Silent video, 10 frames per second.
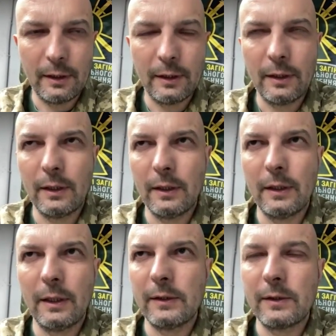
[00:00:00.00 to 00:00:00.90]
it,
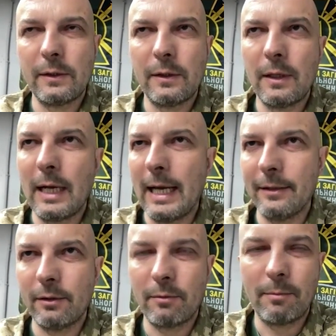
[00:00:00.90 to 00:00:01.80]
it,
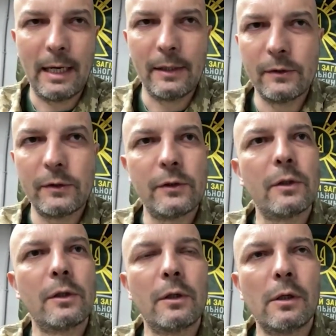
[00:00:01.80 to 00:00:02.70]
undermines
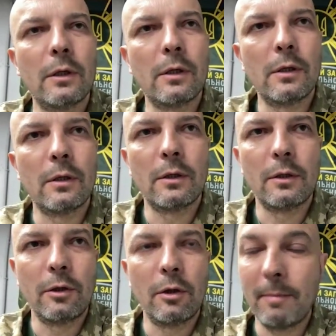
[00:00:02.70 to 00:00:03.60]
uh,
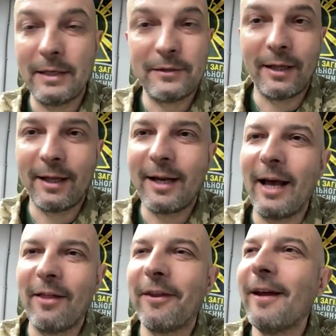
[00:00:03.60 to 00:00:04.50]
your mental
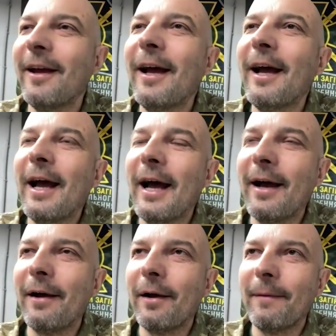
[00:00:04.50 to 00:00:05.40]
health.
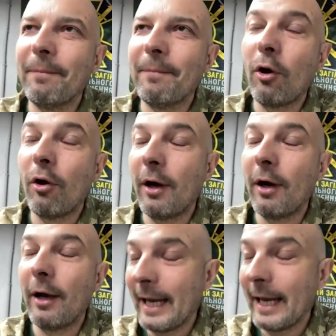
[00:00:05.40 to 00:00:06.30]
Um,
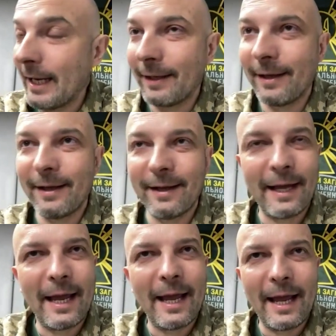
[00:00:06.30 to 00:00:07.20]
again,
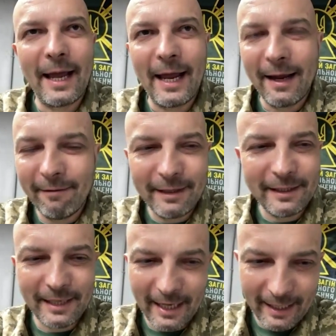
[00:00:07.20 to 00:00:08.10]
uh,
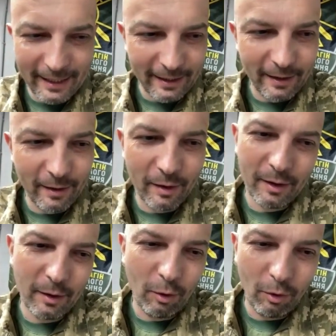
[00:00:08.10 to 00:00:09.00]
every day,
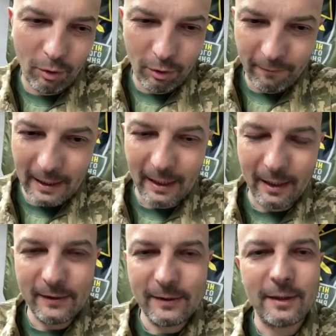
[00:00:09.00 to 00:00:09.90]
uh, all of
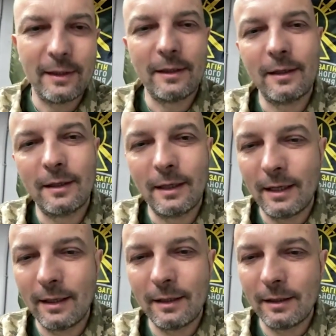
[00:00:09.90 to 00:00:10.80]
us
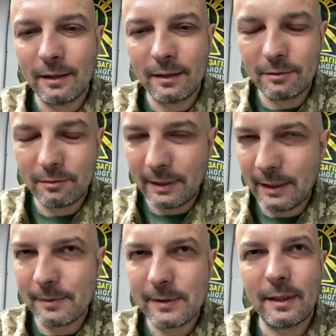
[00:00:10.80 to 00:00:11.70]

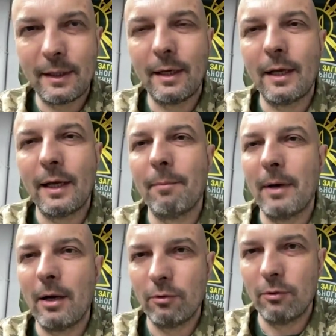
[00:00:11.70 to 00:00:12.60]
dreams
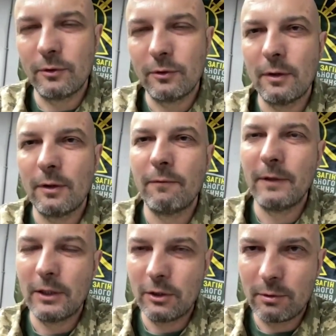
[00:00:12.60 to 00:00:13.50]
about
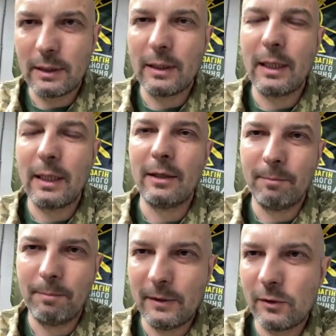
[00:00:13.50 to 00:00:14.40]
victory
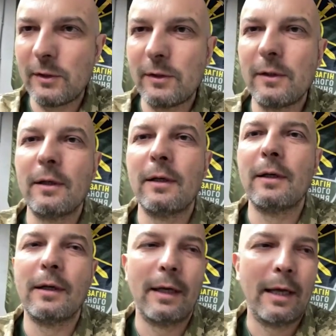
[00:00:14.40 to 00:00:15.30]
and peace
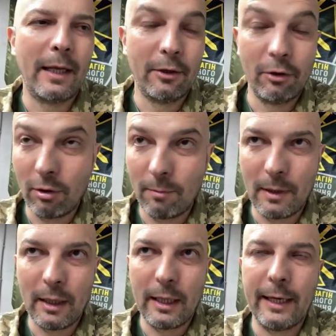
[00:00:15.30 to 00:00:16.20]
and
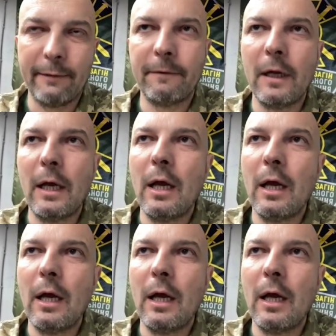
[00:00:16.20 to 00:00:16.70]
normal life.